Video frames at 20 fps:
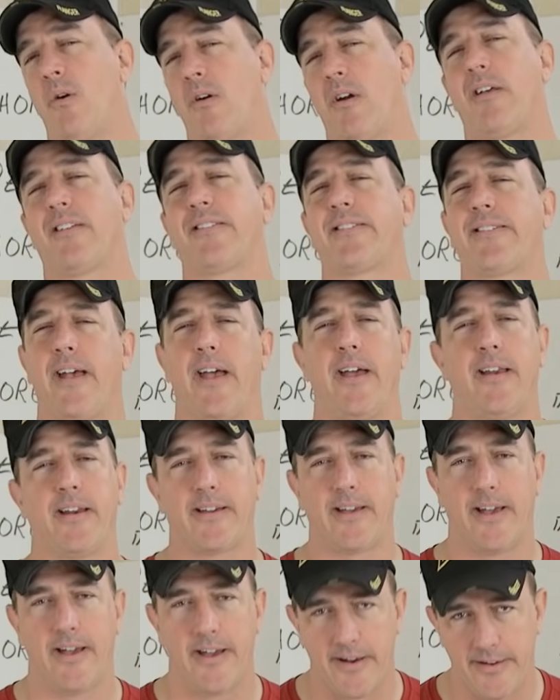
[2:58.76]
and I'll say it
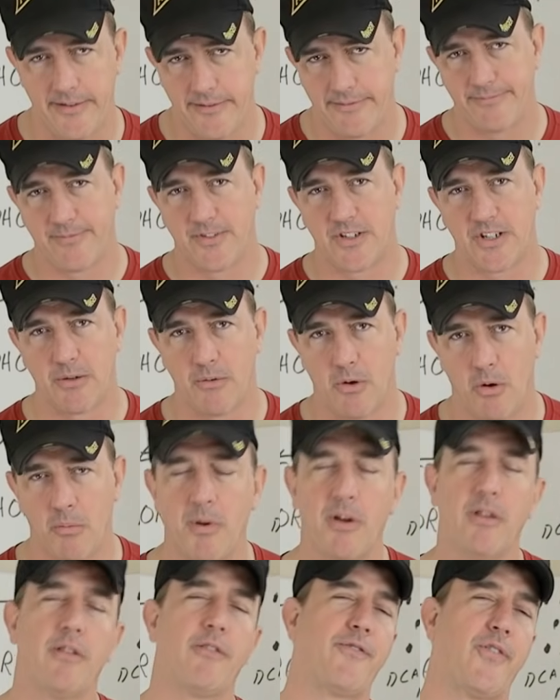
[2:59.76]
again. She won't
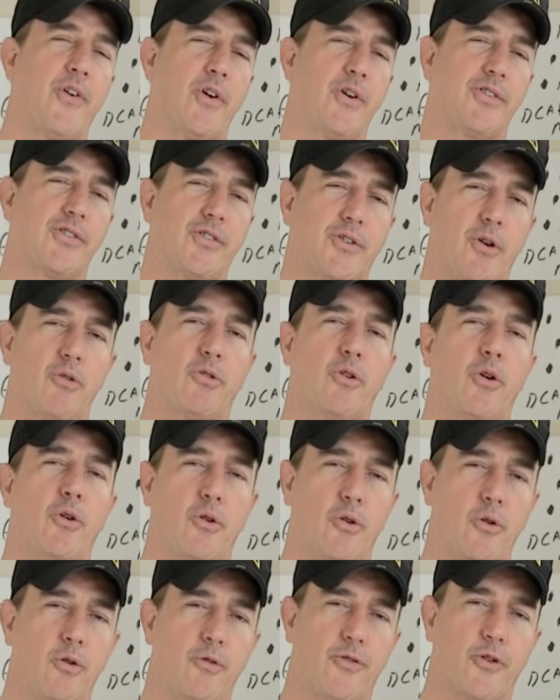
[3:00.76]
be the first to go
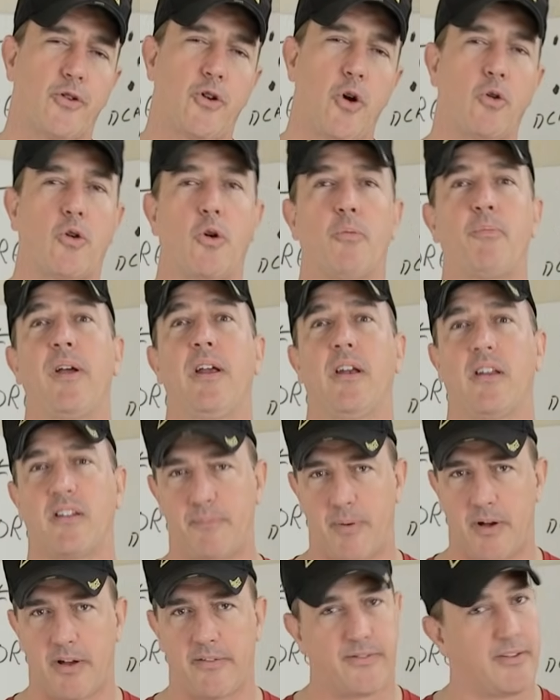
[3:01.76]
cuckoo for cocoa penis
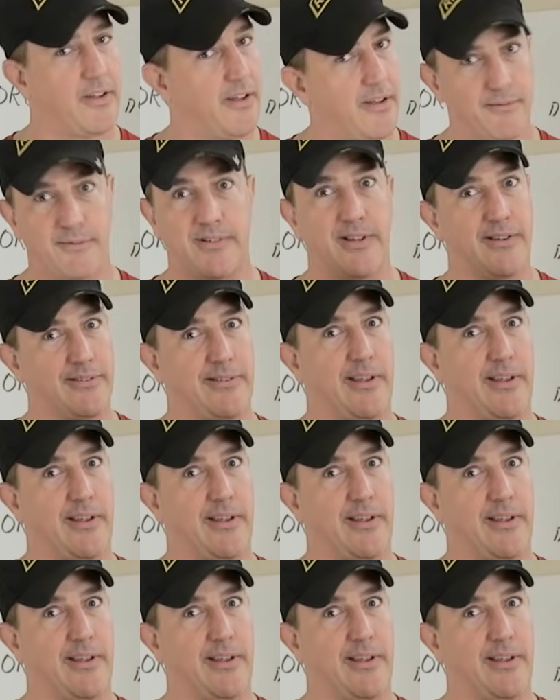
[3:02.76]
puffs, just